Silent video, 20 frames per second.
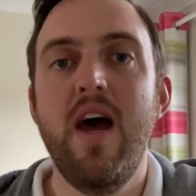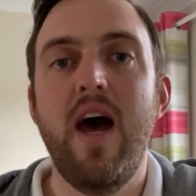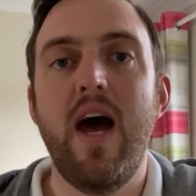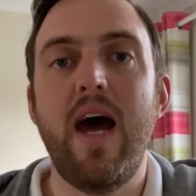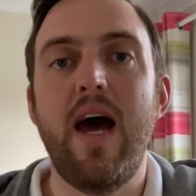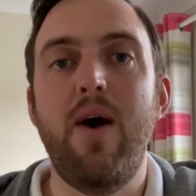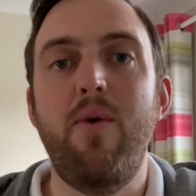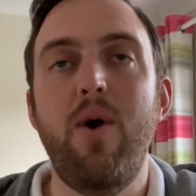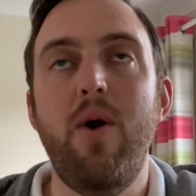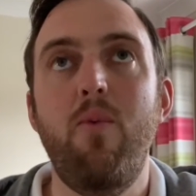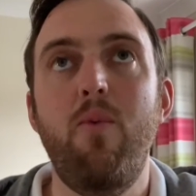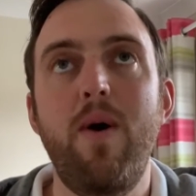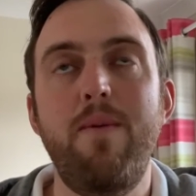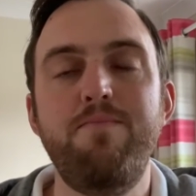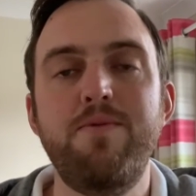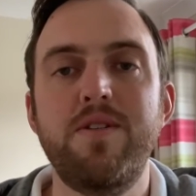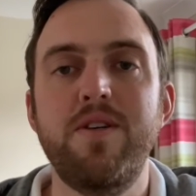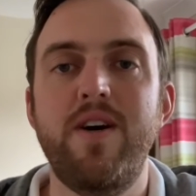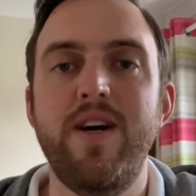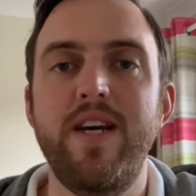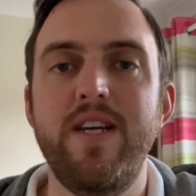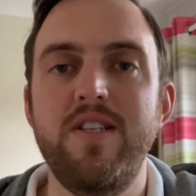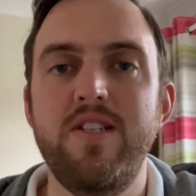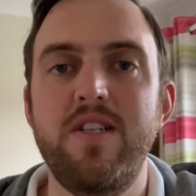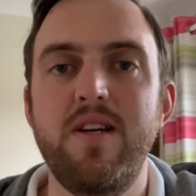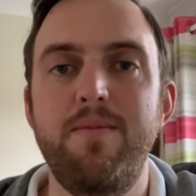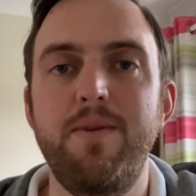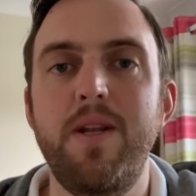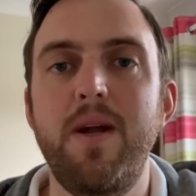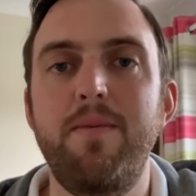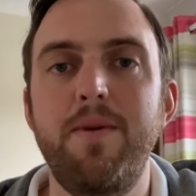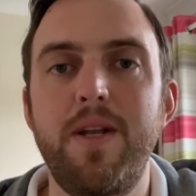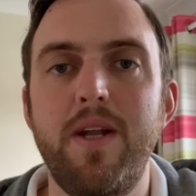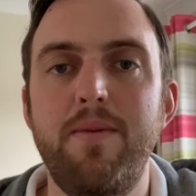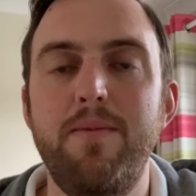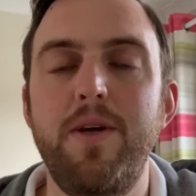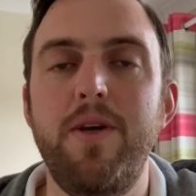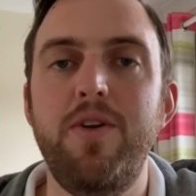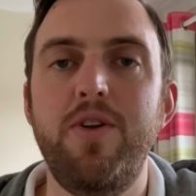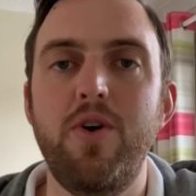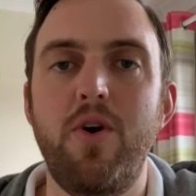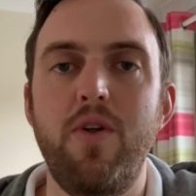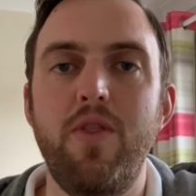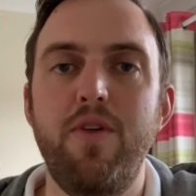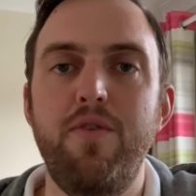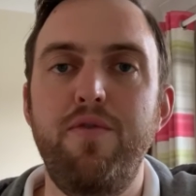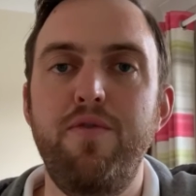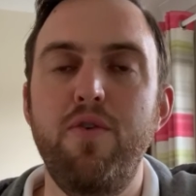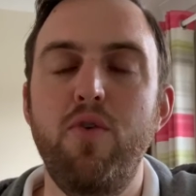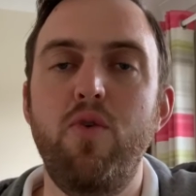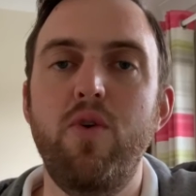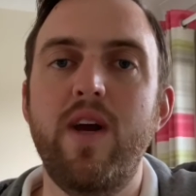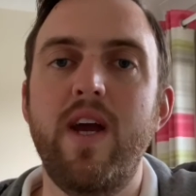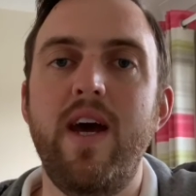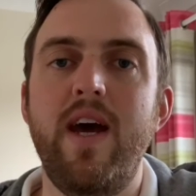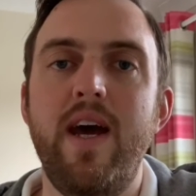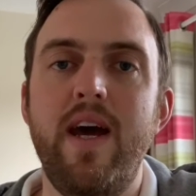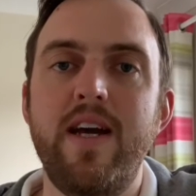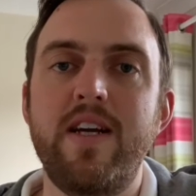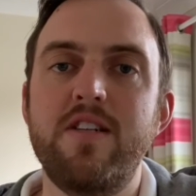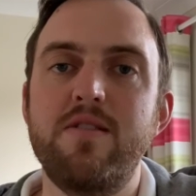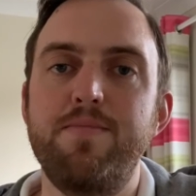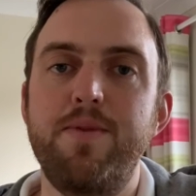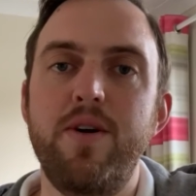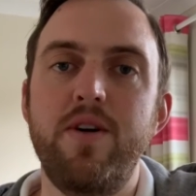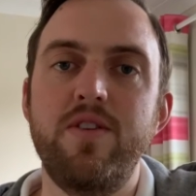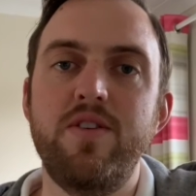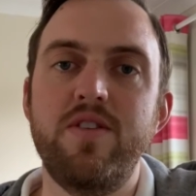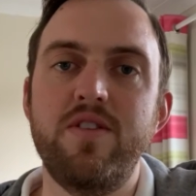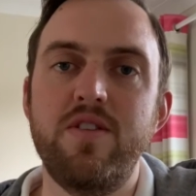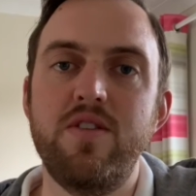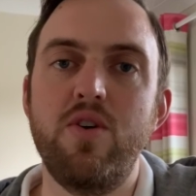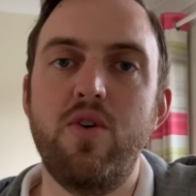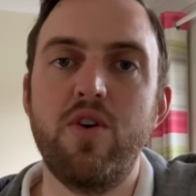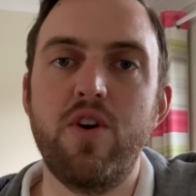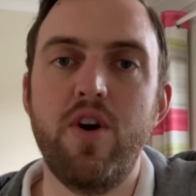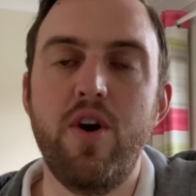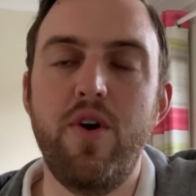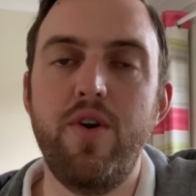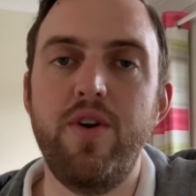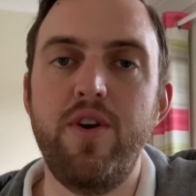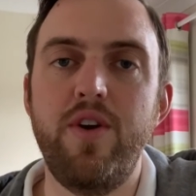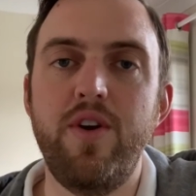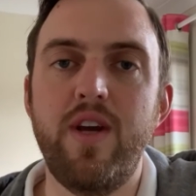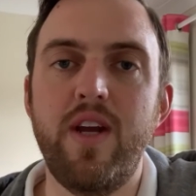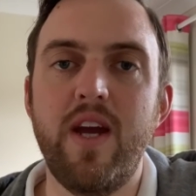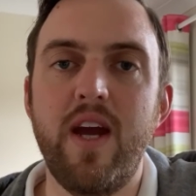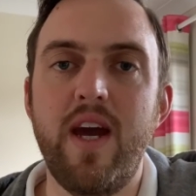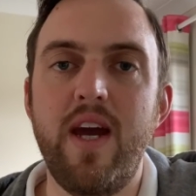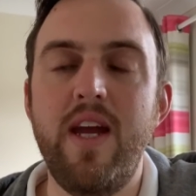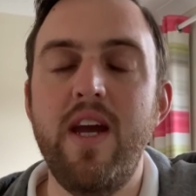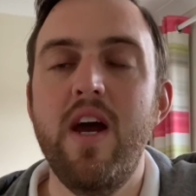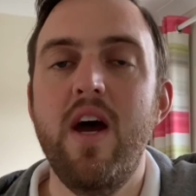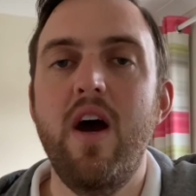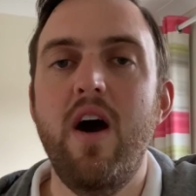Our website is www.thefloorcareexperts.co.uk.